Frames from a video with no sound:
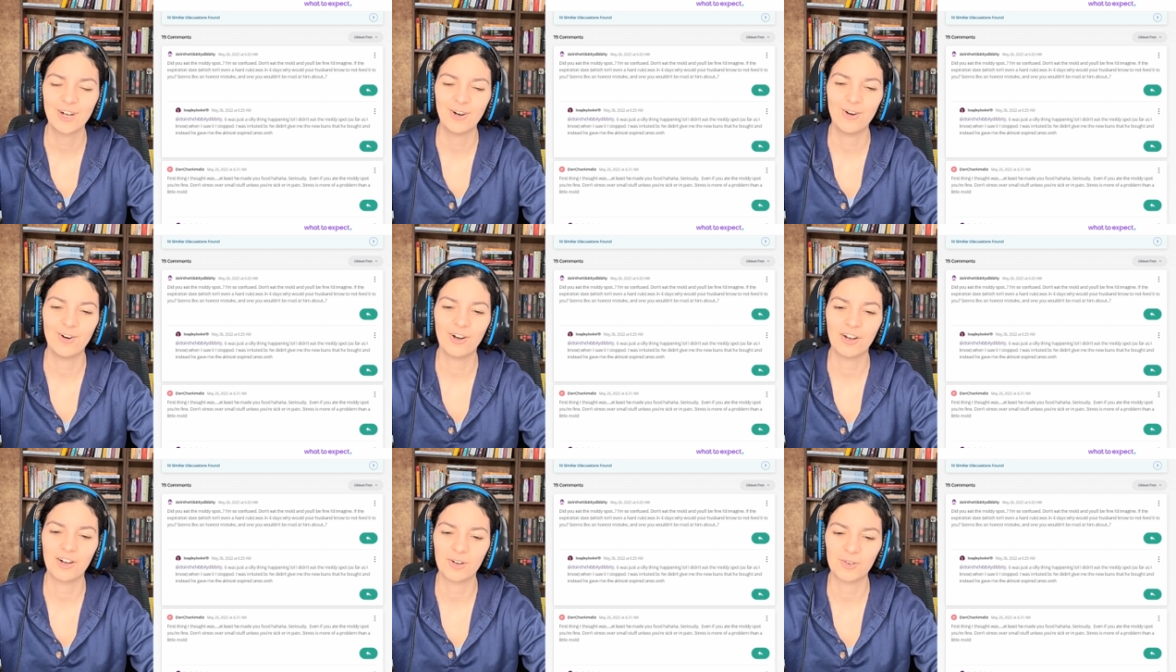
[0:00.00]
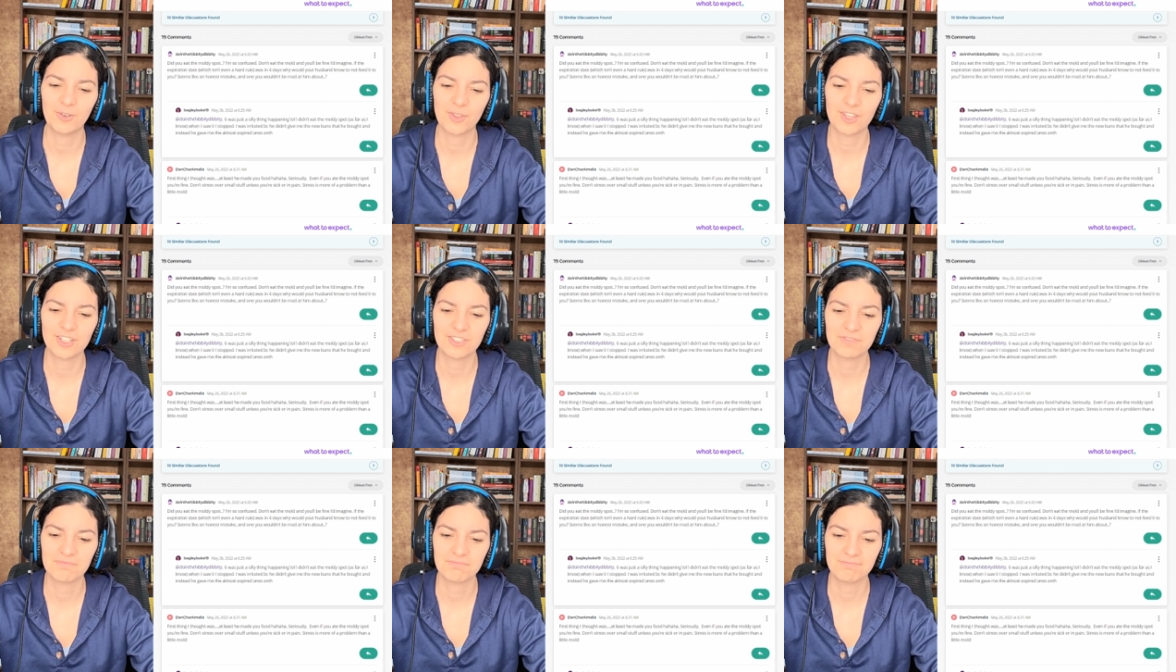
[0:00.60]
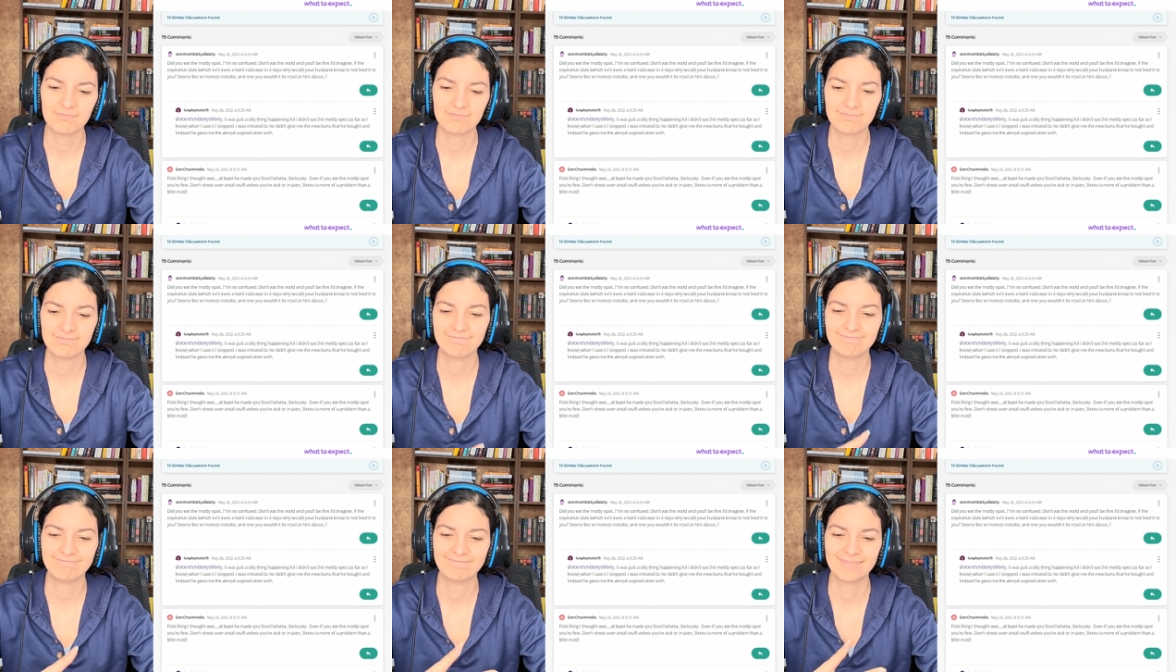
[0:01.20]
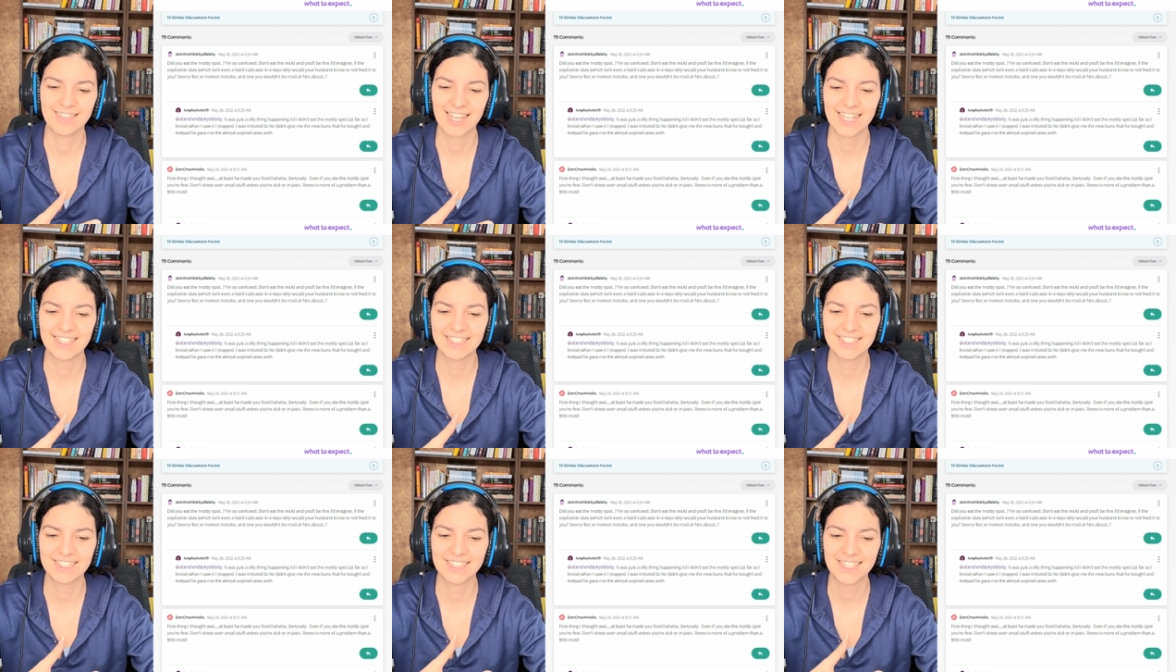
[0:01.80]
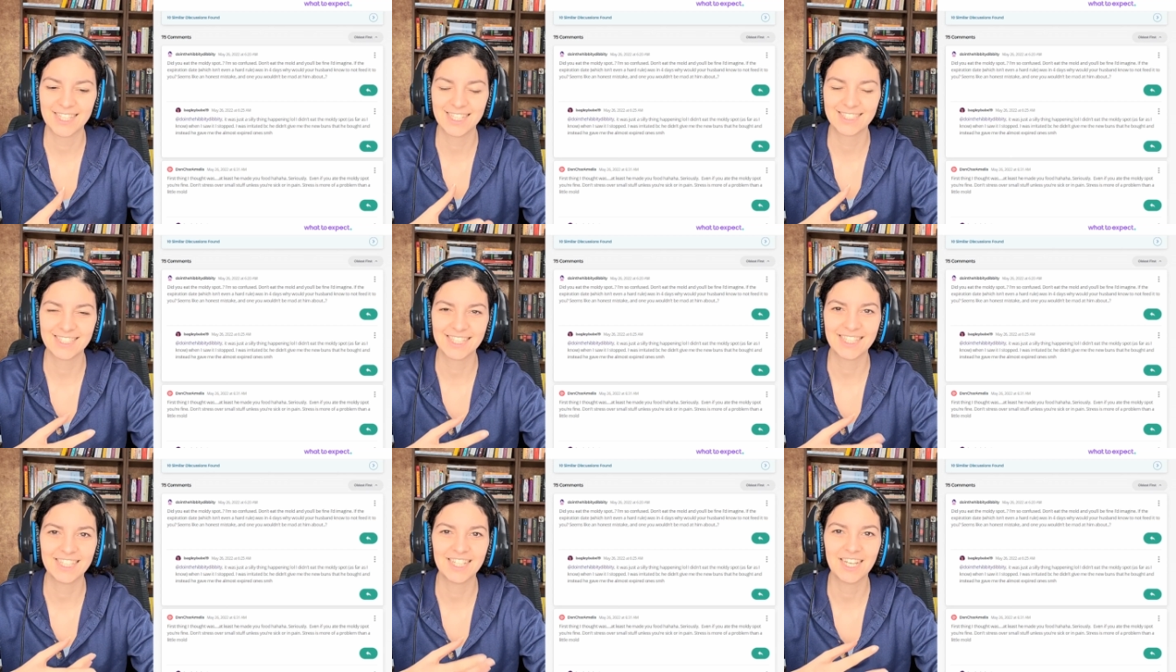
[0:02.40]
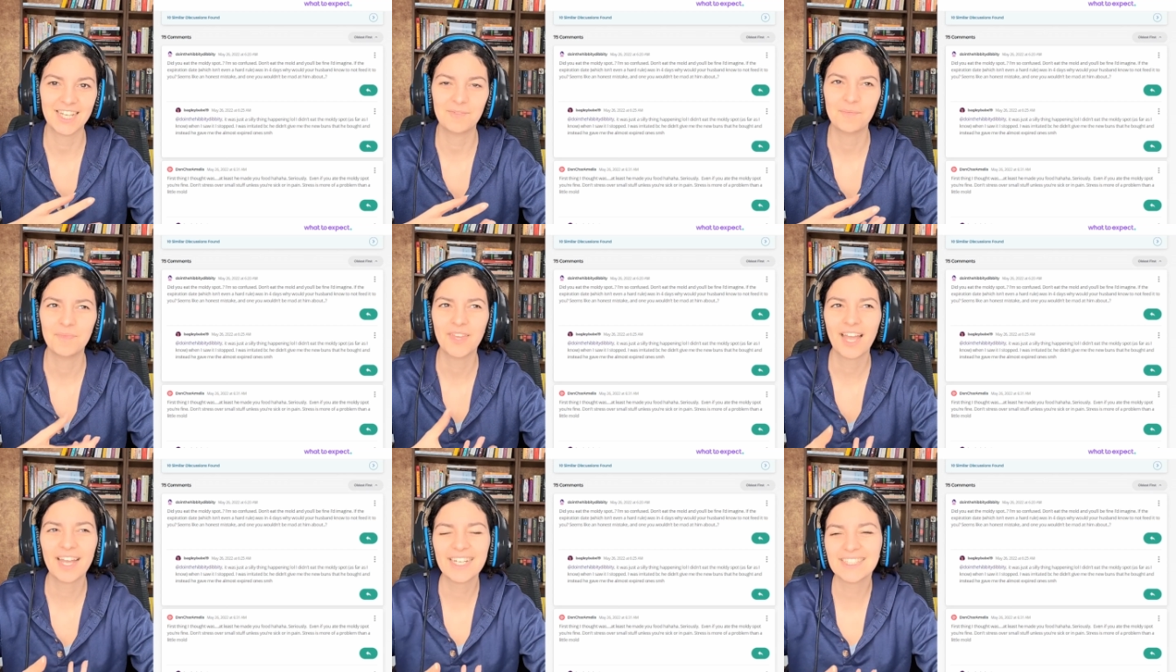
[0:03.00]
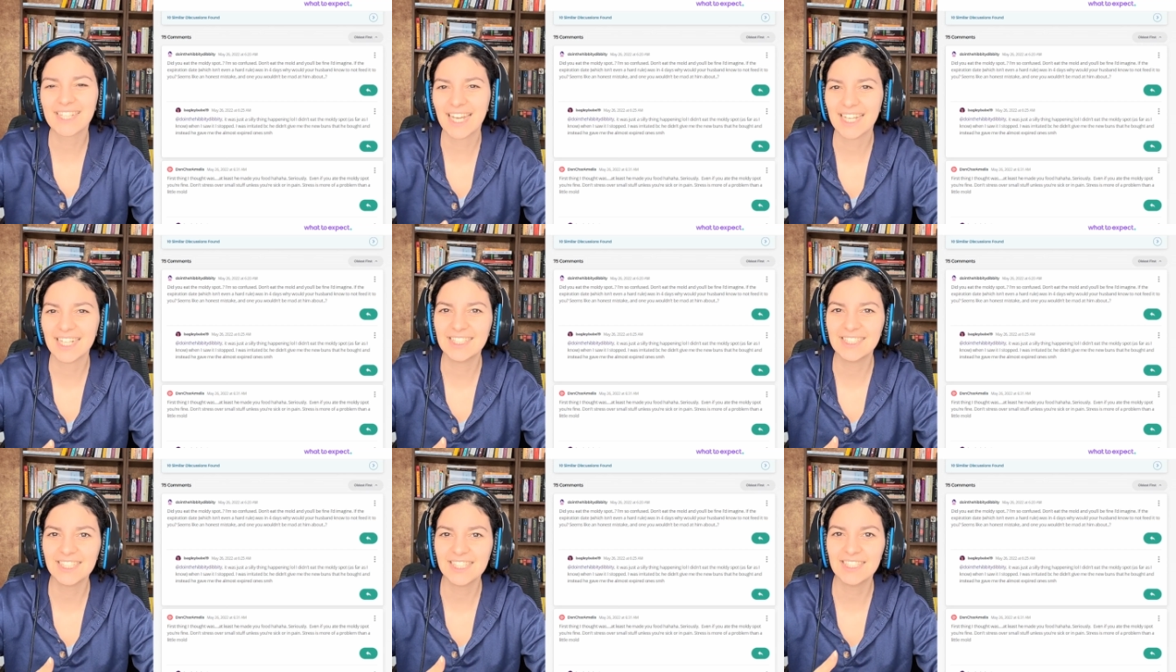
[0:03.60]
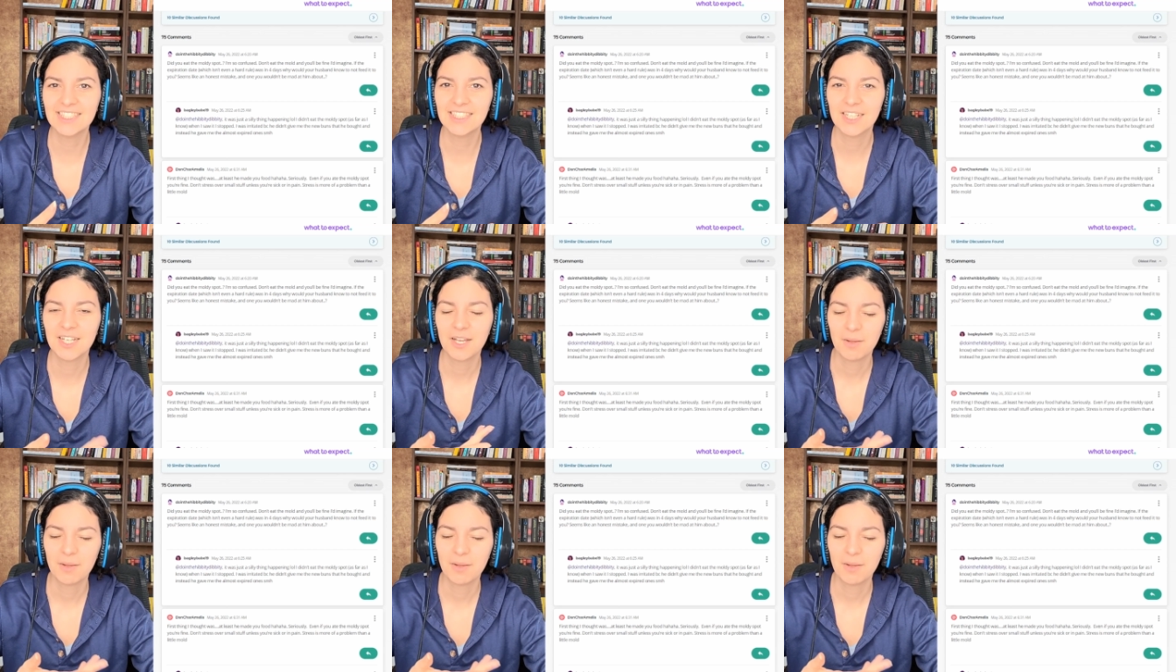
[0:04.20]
or that there's a I guess carelessness.